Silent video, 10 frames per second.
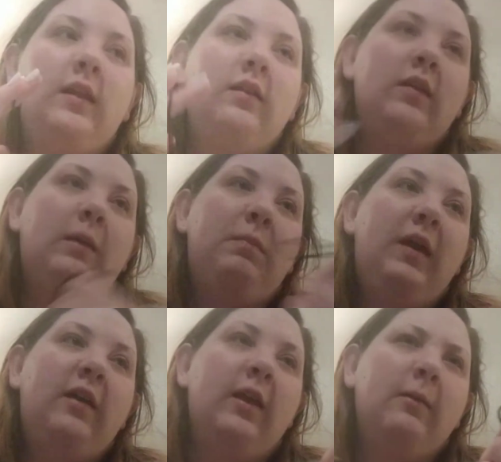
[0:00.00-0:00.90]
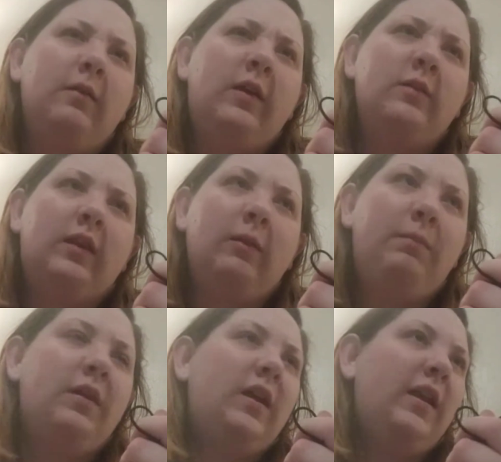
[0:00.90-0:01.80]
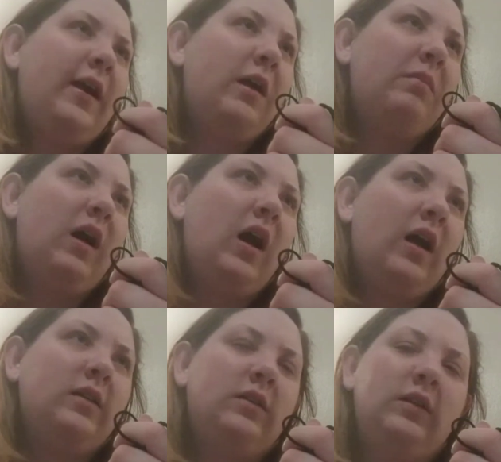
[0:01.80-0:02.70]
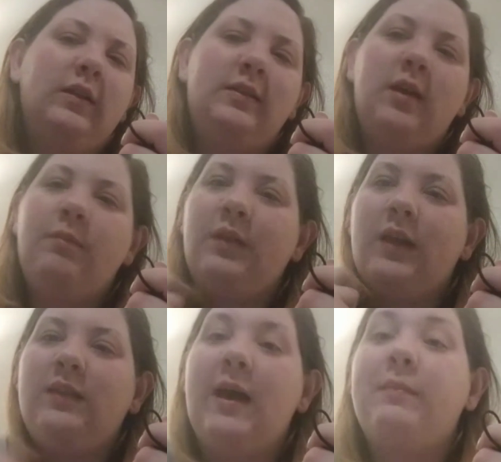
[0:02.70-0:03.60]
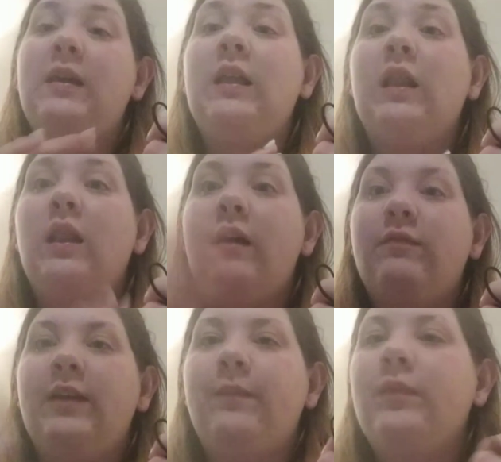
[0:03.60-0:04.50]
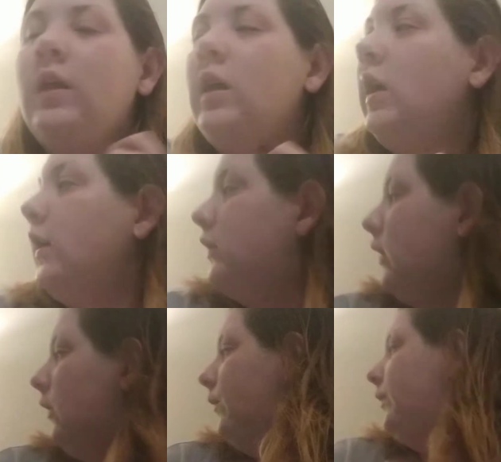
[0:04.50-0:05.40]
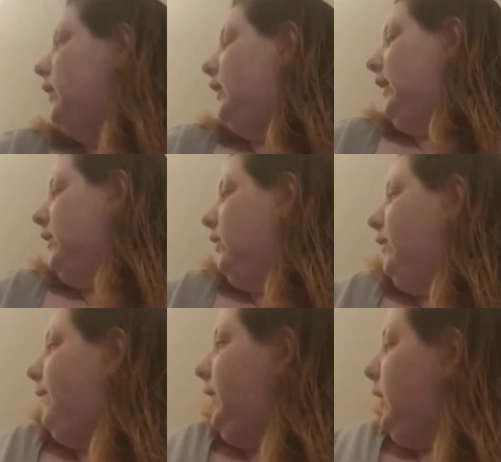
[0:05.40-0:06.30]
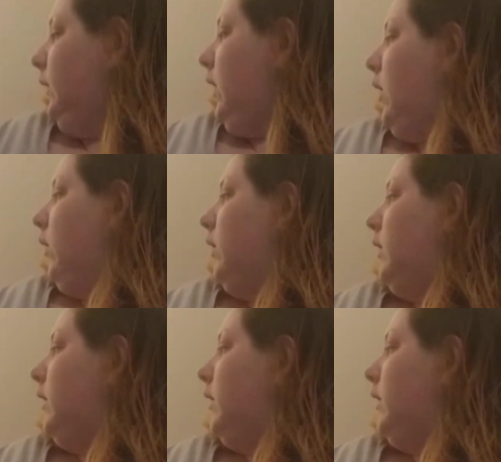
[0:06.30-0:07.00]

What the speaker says: like this like big, like I think it was like the billionaire box or something like that, but he loved it. So these are a few. Oh,